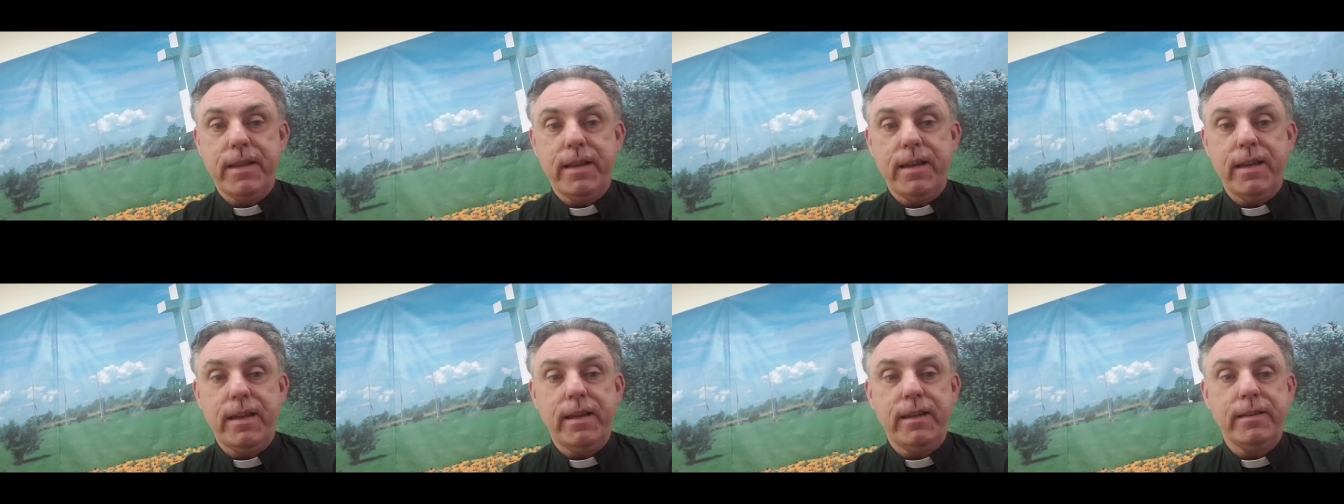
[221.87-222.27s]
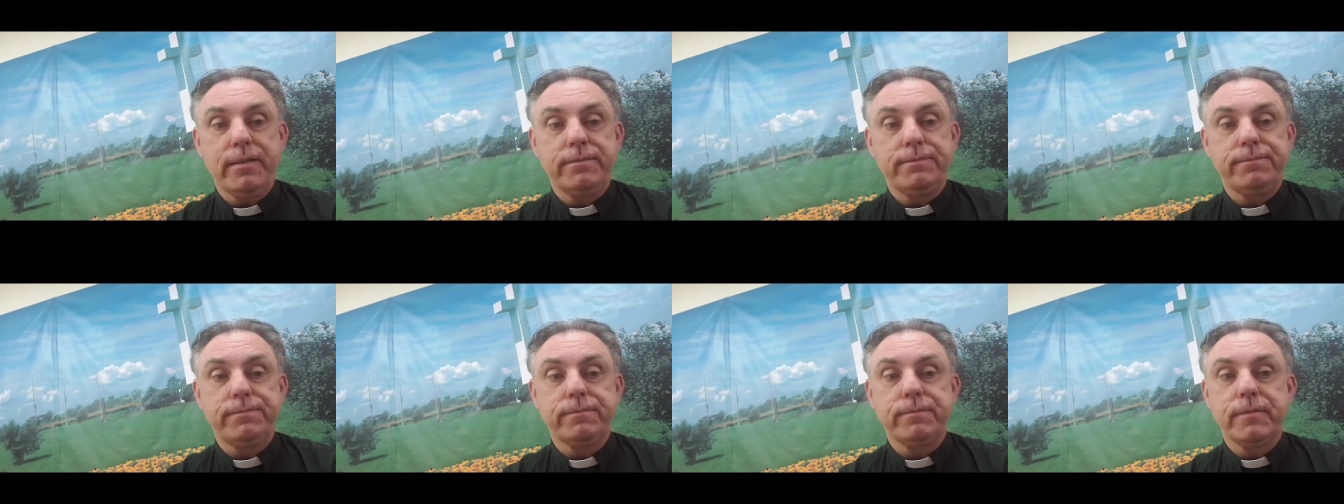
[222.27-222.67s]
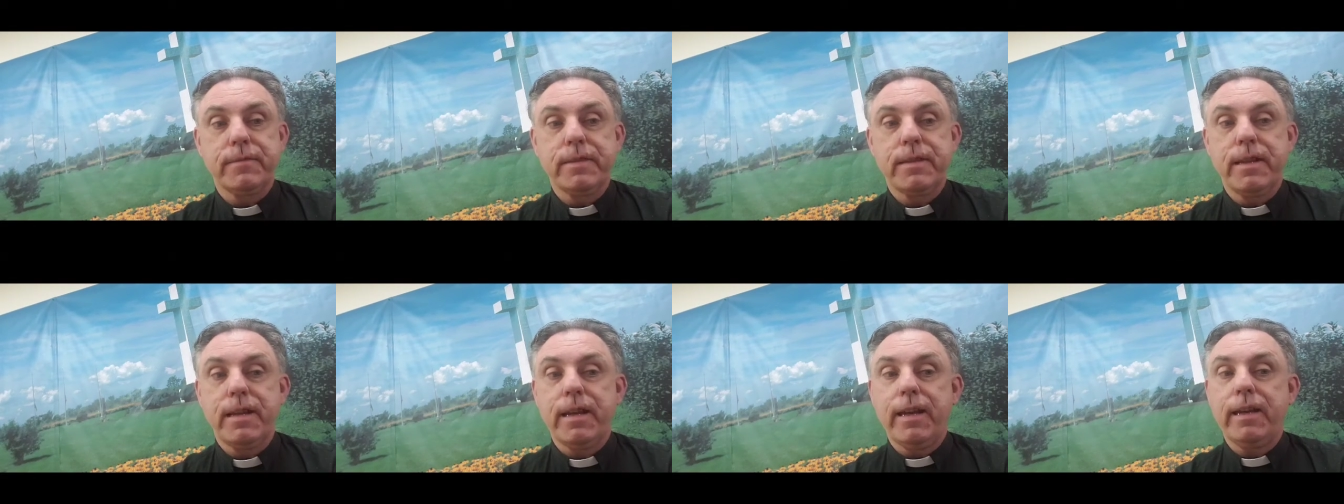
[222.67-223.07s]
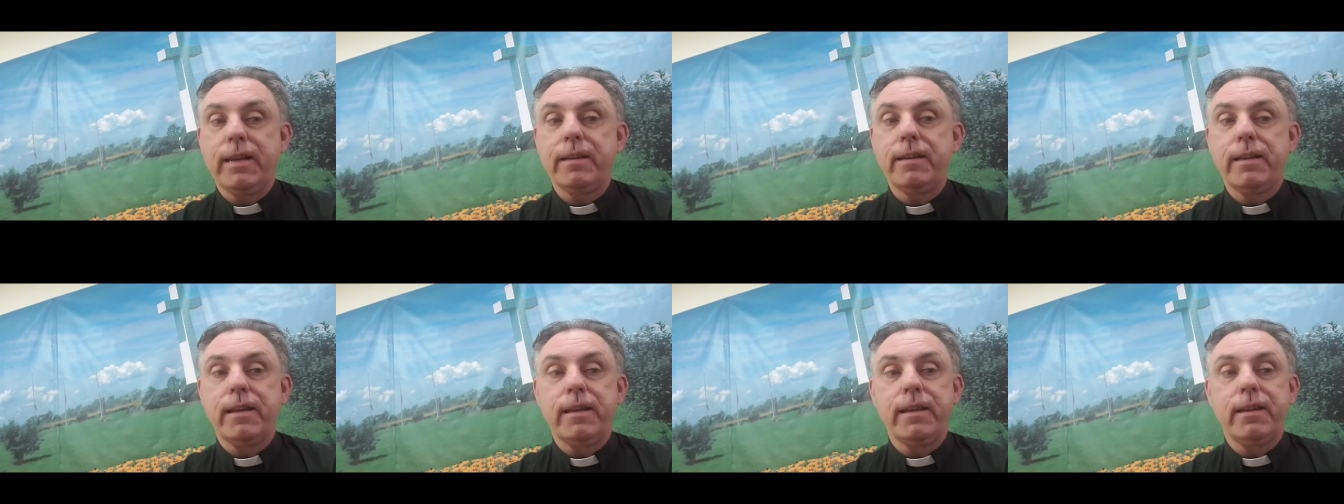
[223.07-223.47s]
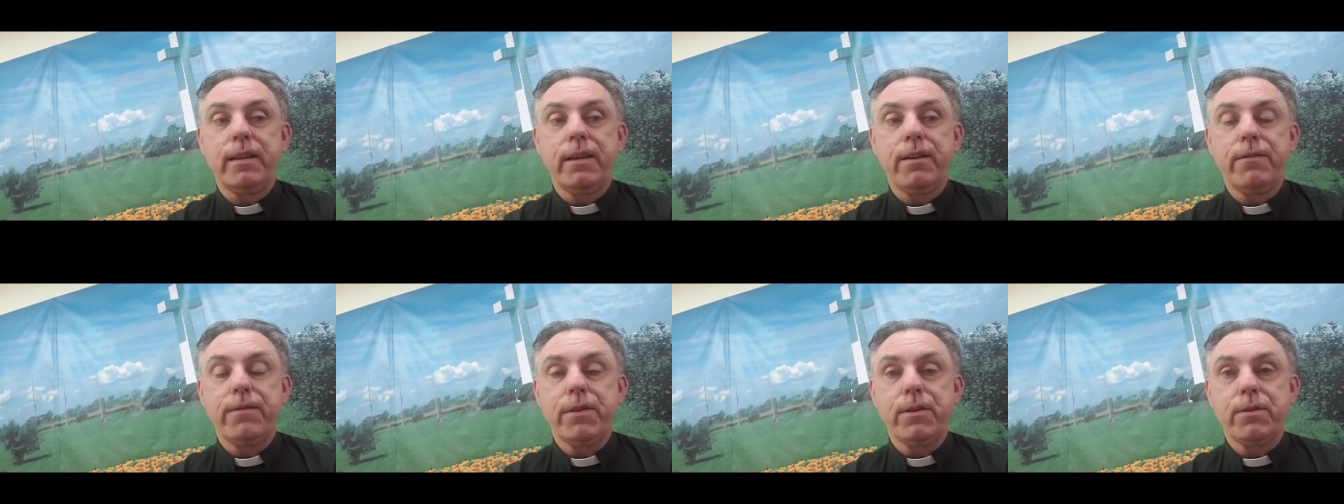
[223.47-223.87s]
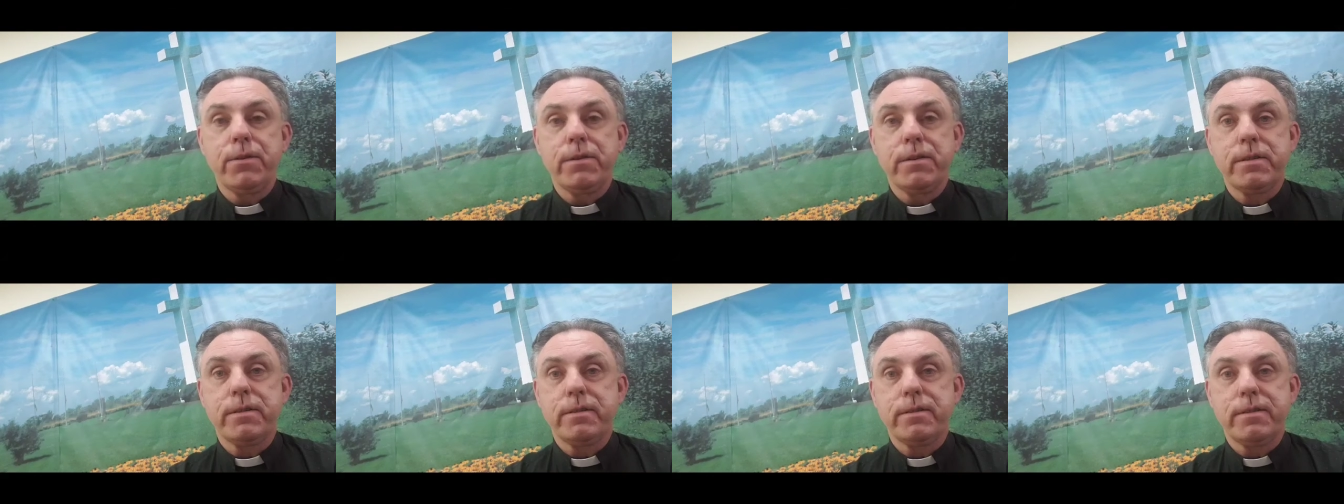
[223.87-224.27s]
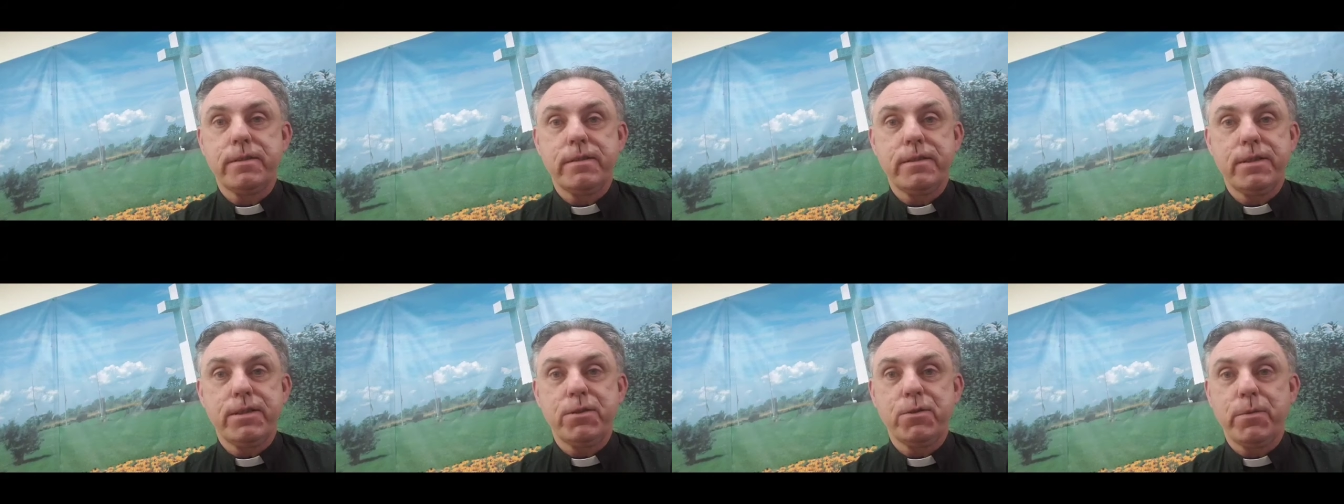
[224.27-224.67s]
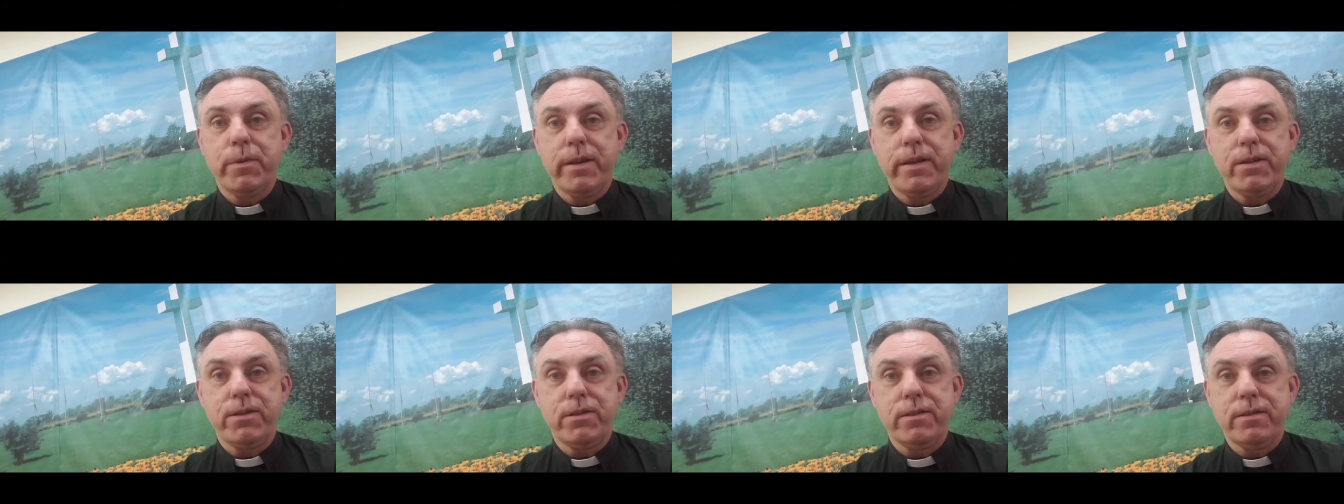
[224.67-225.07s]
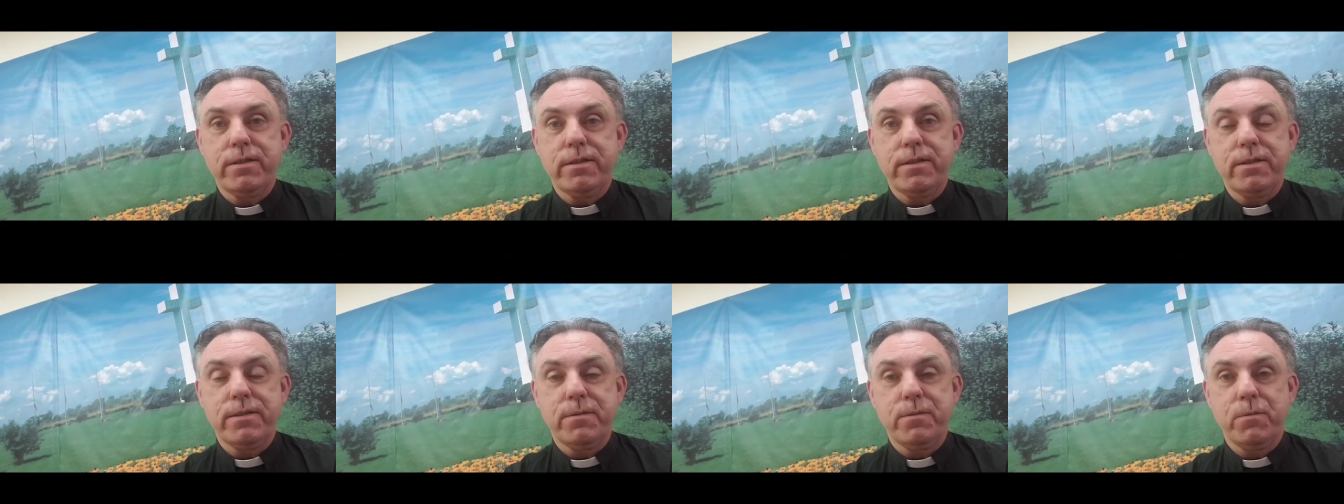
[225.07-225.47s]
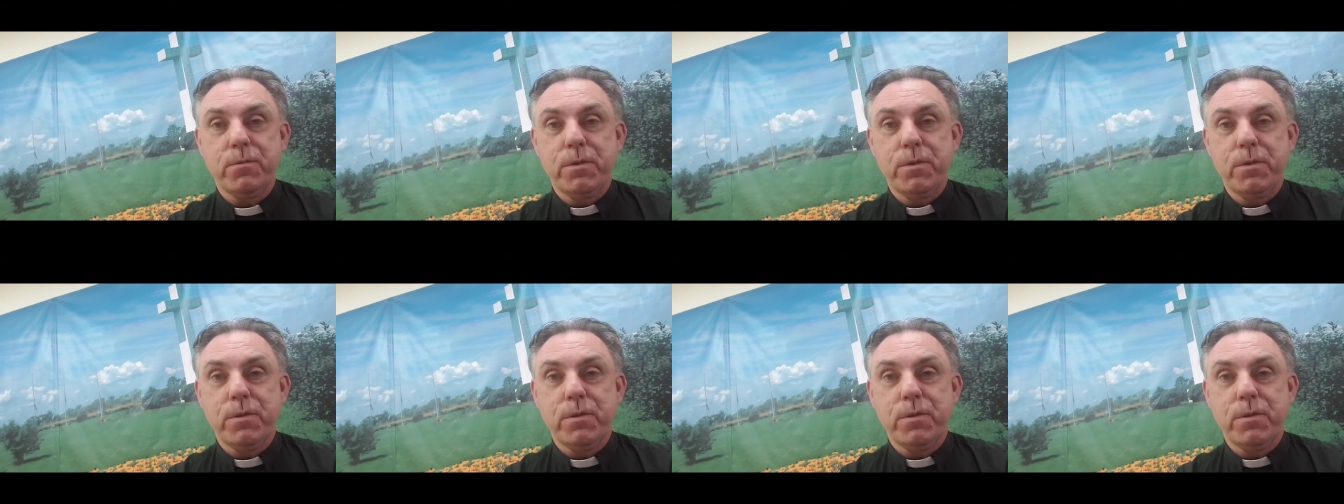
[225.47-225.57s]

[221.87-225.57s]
I love those situations